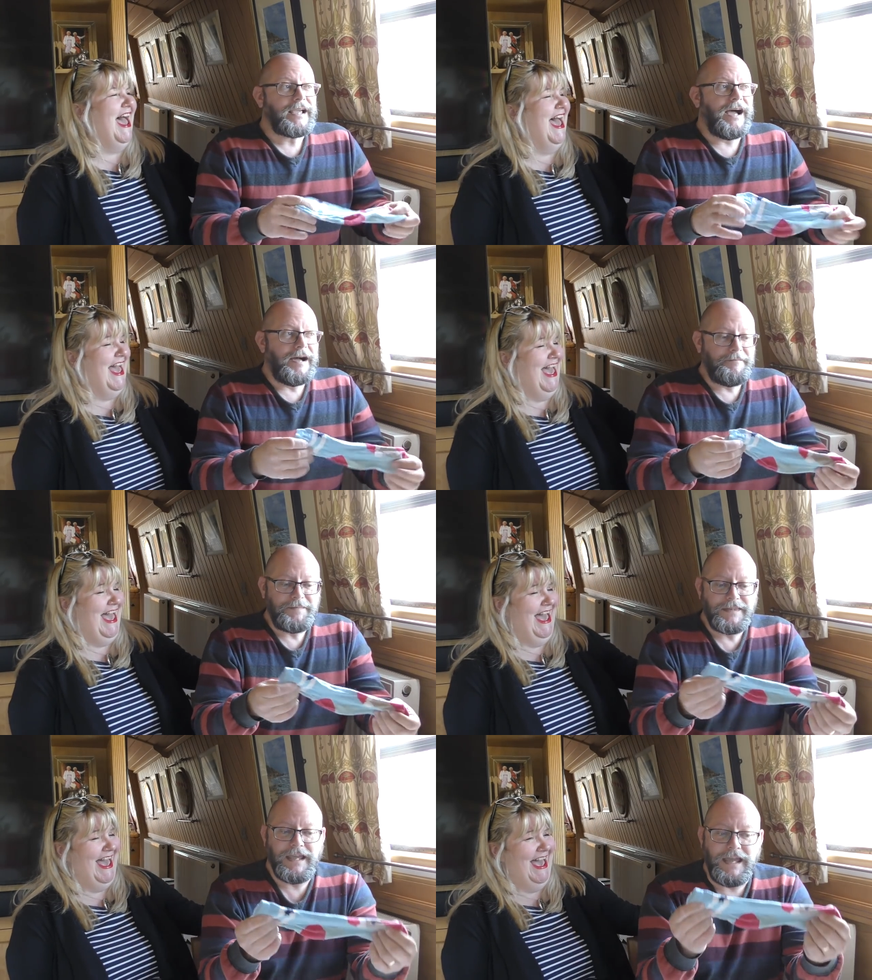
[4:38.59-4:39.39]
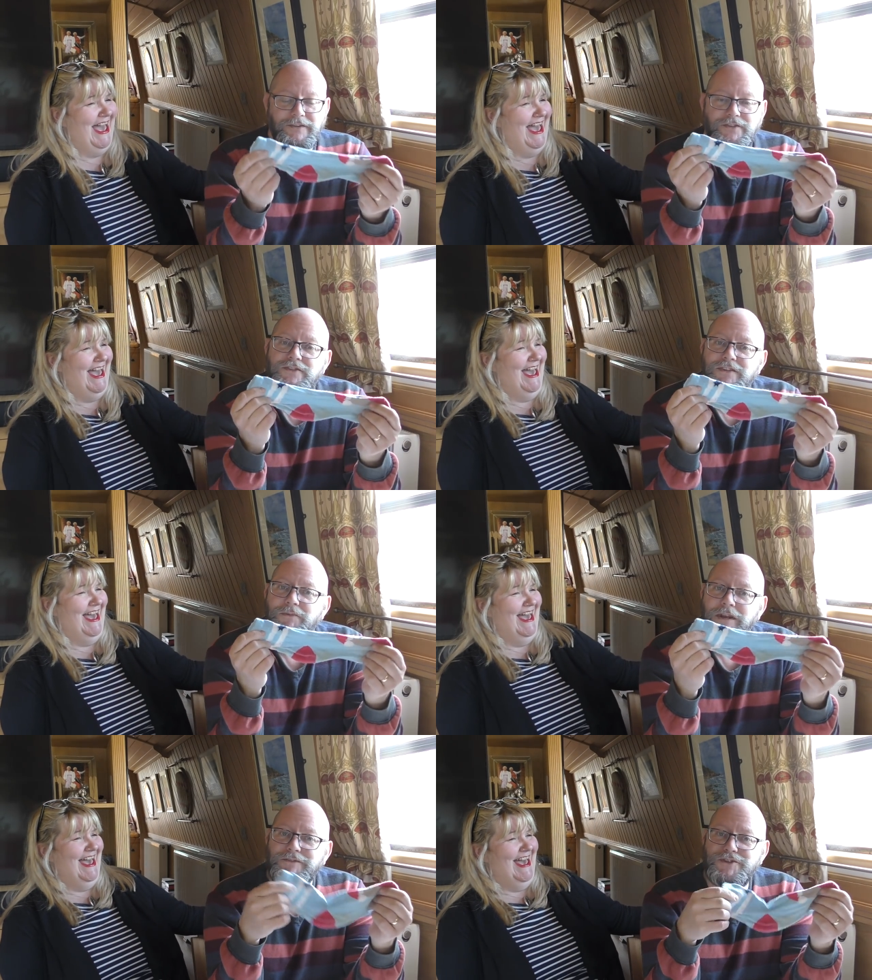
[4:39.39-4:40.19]
Speaker 1: um, it's
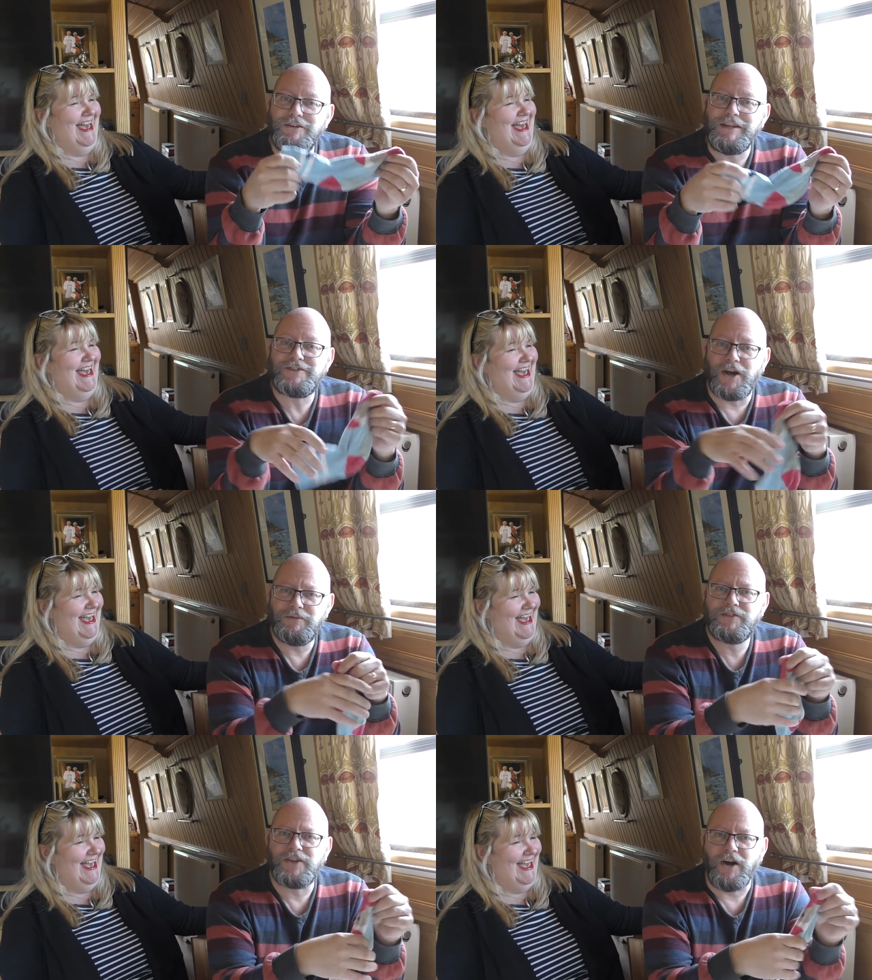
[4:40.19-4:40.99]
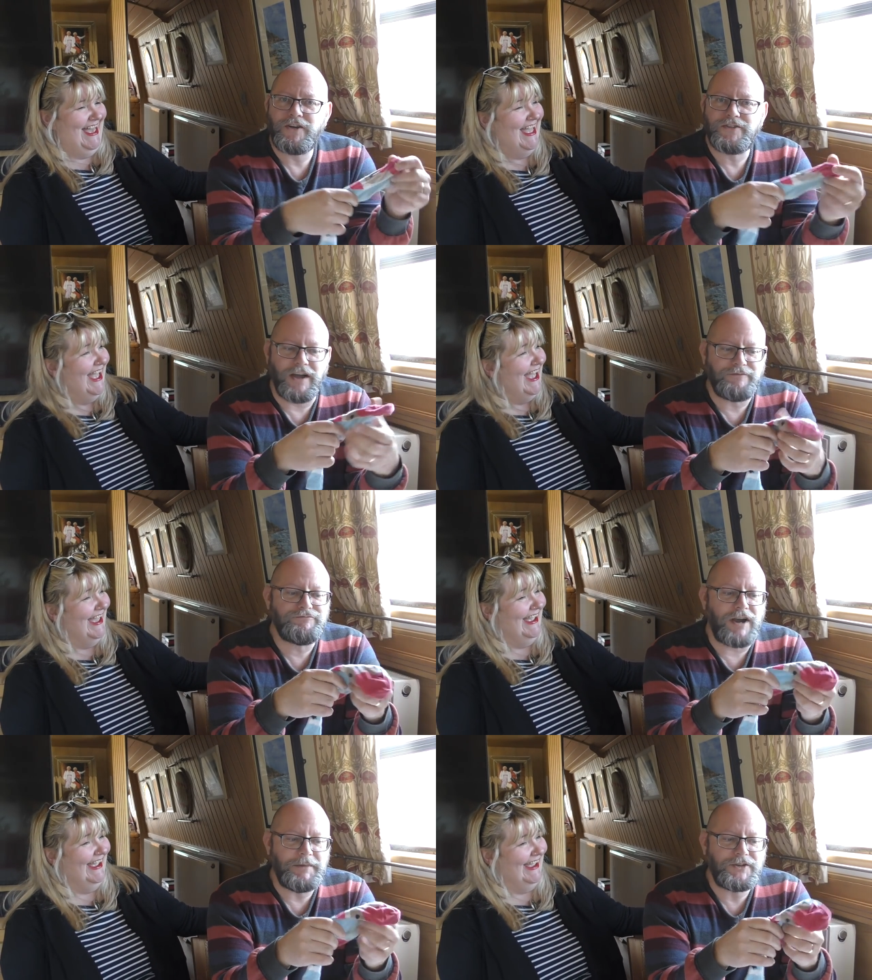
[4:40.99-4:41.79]
one of Julie's old socks. I
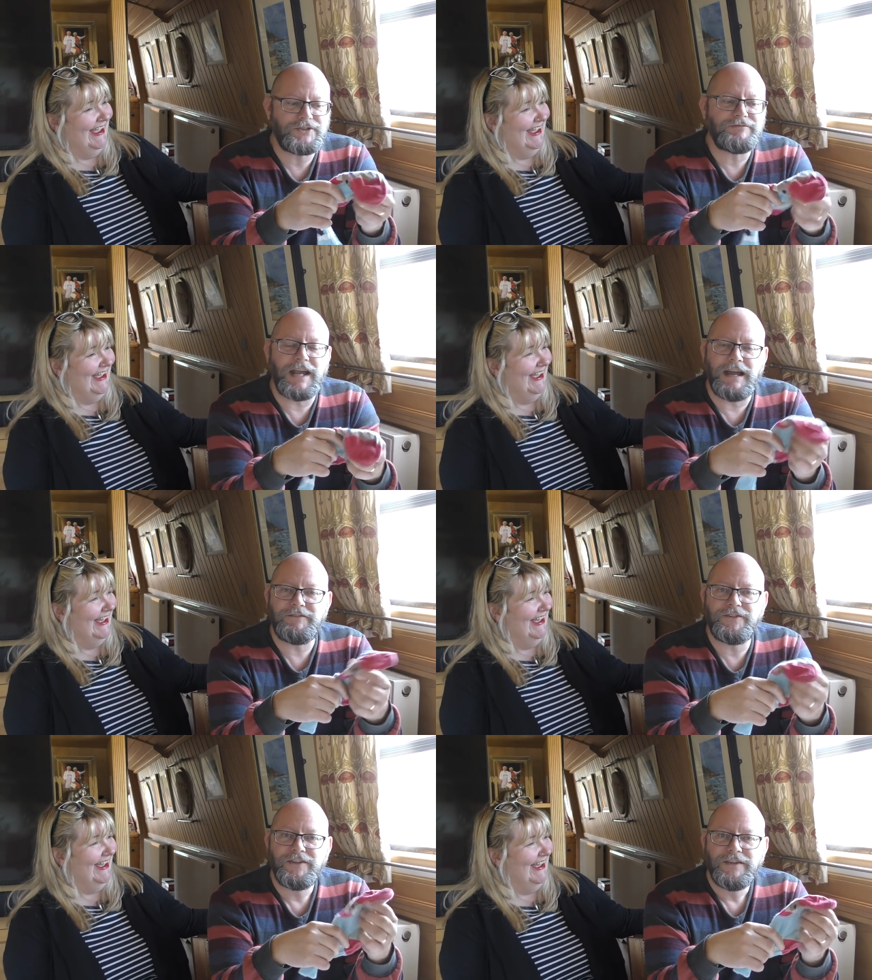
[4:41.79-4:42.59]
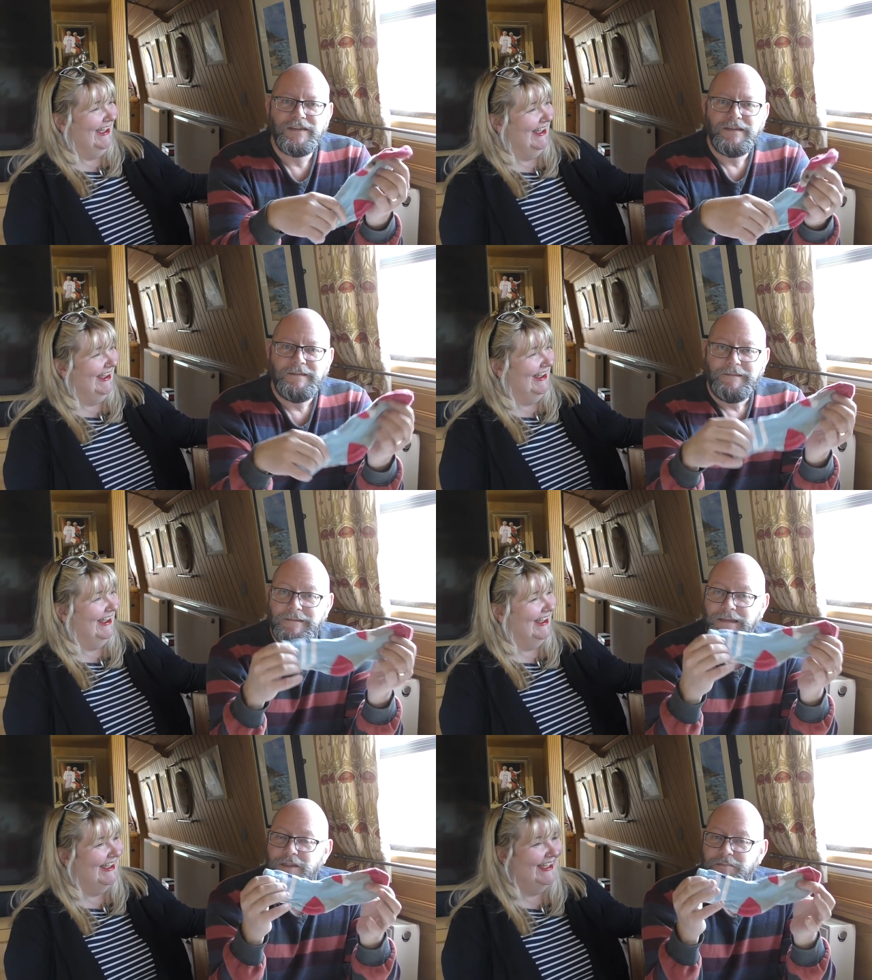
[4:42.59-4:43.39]
rummaged around
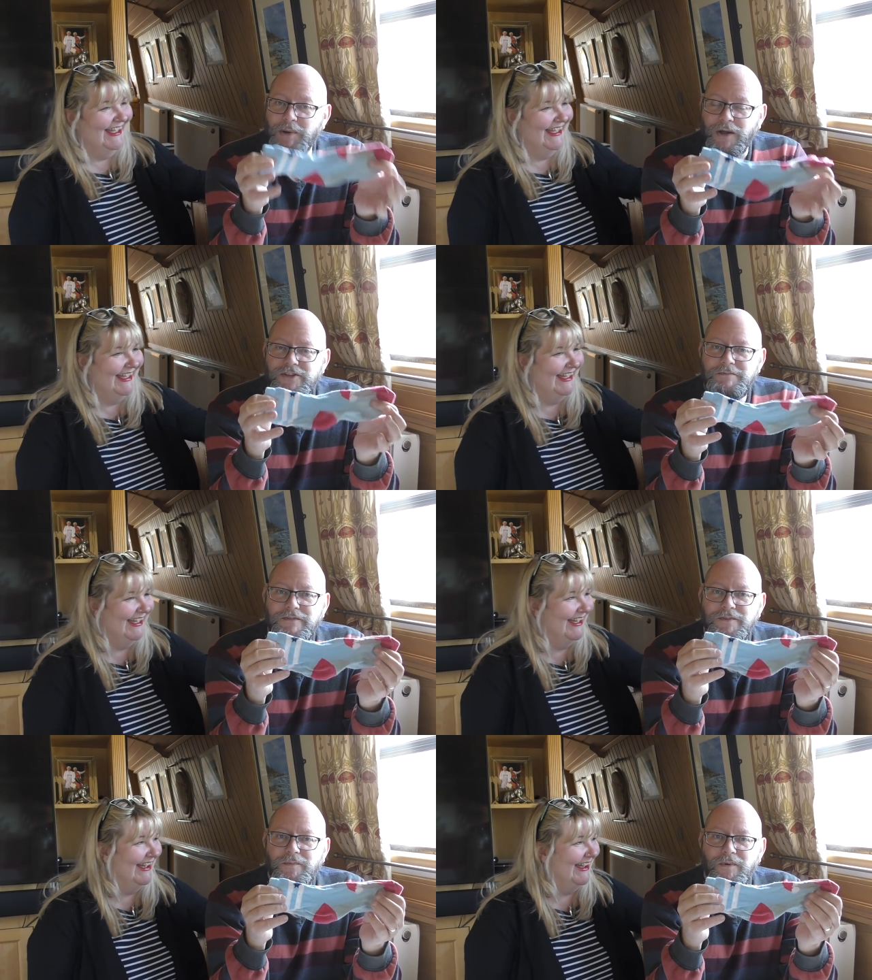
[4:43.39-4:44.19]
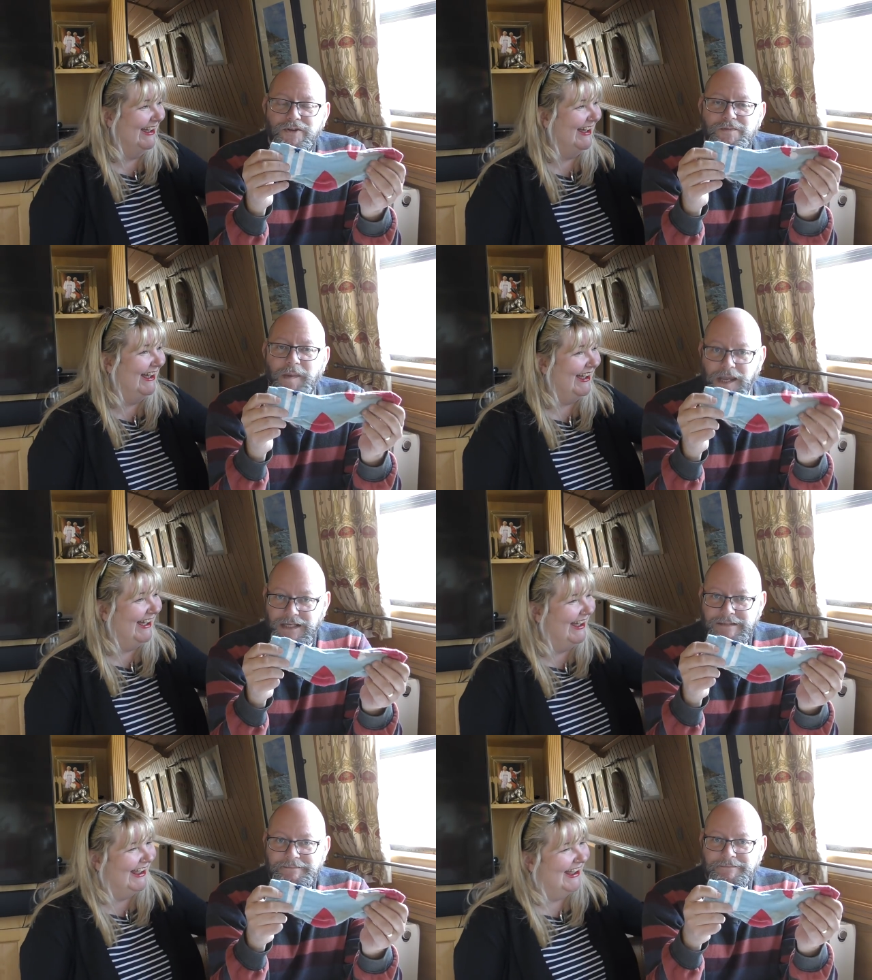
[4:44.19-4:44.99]
at the bottom of the wash
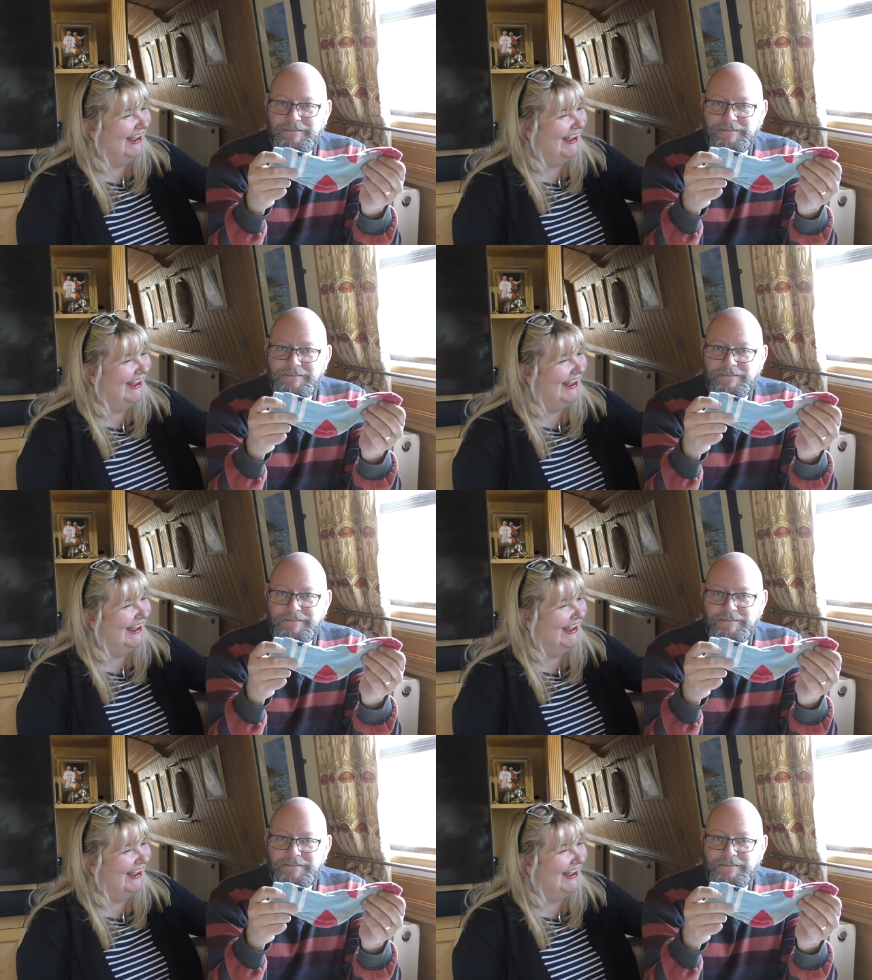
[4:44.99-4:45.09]
bin,